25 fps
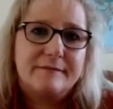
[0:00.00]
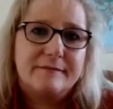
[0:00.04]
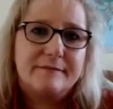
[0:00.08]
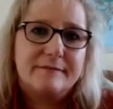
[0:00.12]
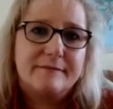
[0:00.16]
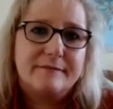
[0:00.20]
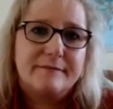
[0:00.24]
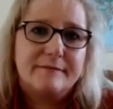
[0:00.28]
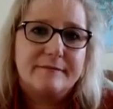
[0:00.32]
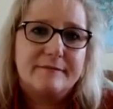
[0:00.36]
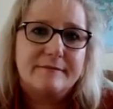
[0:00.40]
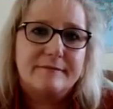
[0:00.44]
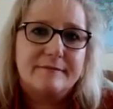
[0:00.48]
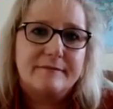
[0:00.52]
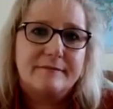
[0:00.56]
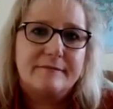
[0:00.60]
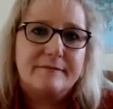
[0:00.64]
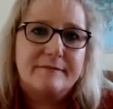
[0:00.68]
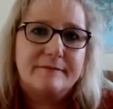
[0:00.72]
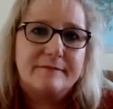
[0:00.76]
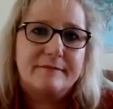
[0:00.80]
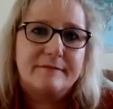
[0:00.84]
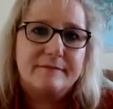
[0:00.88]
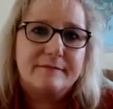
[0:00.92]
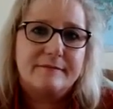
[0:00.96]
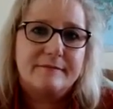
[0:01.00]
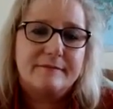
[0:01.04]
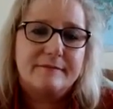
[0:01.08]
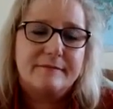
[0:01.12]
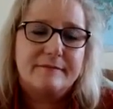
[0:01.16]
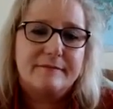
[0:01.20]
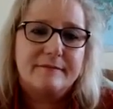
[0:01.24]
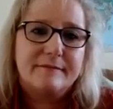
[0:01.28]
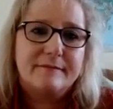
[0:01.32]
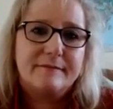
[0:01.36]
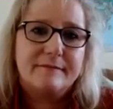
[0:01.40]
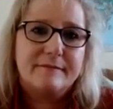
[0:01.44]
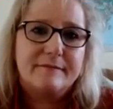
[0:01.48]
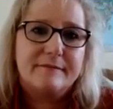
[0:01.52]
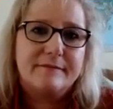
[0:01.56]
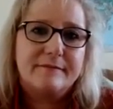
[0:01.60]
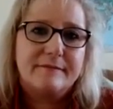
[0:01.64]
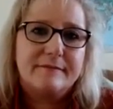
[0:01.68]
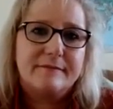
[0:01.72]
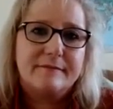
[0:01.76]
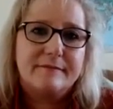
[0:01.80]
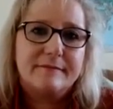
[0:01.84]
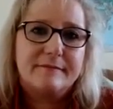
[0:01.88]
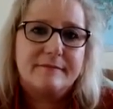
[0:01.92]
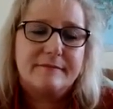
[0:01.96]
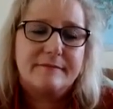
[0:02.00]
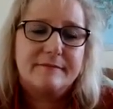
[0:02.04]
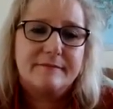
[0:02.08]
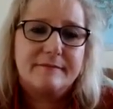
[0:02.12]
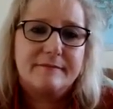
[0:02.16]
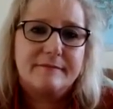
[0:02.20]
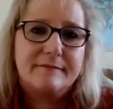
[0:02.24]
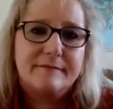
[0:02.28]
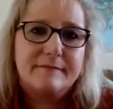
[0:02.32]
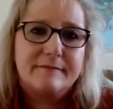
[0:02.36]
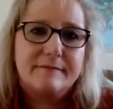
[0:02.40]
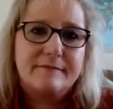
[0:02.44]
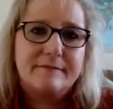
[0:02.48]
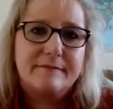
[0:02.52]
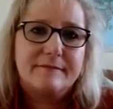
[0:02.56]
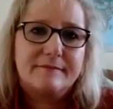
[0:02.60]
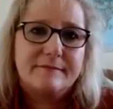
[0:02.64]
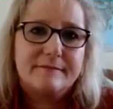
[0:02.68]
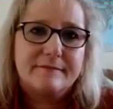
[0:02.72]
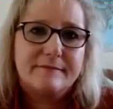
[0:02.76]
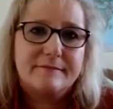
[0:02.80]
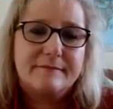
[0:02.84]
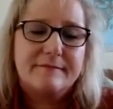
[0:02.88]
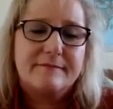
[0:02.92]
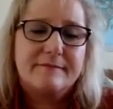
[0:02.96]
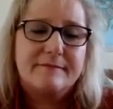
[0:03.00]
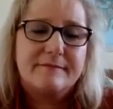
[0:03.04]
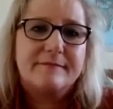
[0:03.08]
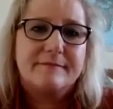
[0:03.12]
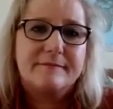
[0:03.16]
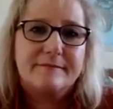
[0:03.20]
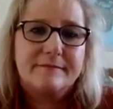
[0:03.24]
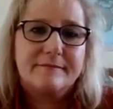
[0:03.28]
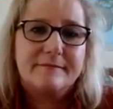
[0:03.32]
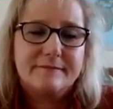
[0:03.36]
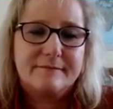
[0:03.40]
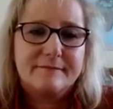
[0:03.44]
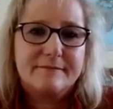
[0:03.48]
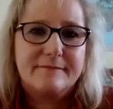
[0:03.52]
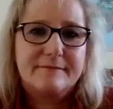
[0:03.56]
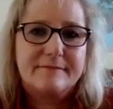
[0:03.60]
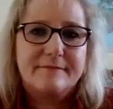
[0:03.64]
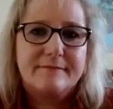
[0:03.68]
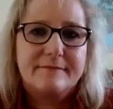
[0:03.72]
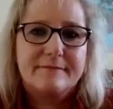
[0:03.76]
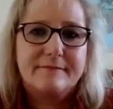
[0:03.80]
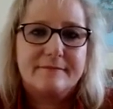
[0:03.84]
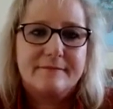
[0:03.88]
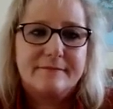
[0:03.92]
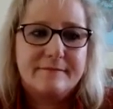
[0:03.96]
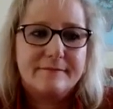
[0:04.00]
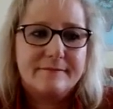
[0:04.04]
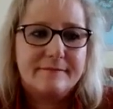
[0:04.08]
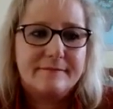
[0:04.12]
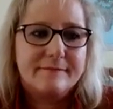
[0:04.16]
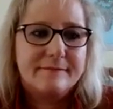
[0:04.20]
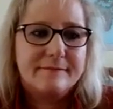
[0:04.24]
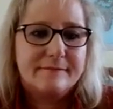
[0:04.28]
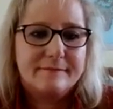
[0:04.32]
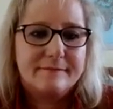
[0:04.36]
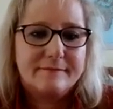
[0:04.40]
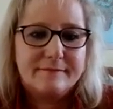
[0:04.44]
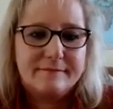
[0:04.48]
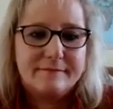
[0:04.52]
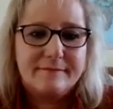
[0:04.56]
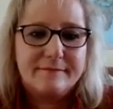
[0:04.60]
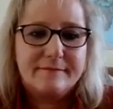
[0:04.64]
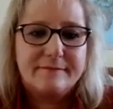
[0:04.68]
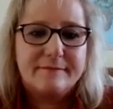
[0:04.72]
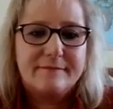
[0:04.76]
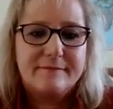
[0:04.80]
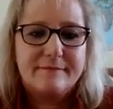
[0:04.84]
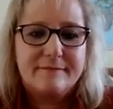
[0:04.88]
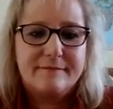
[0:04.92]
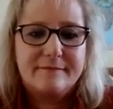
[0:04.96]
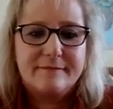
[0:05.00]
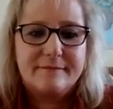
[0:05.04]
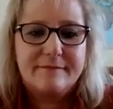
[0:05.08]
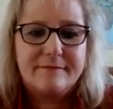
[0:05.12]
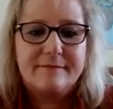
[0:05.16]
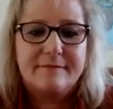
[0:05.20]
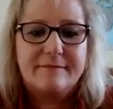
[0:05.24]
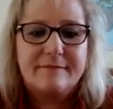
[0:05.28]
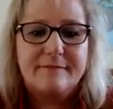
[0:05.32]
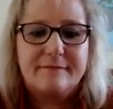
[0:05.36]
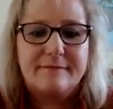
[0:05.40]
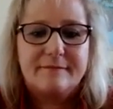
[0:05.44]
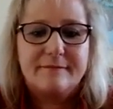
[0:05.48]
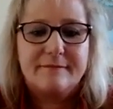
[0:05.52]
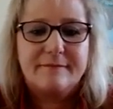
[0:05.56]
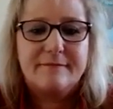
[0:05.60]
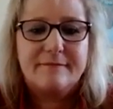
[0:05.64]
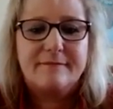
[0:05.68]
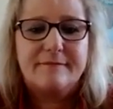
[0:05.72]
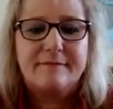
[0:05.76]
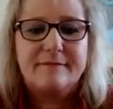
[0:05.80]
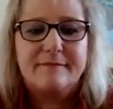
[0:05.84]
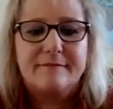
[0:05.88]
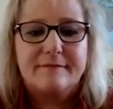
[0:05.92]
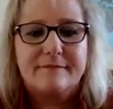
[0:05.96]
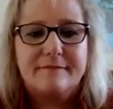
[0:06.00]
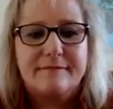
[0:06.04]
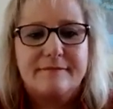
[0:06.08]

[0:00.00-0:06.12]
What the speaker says: (not speaking)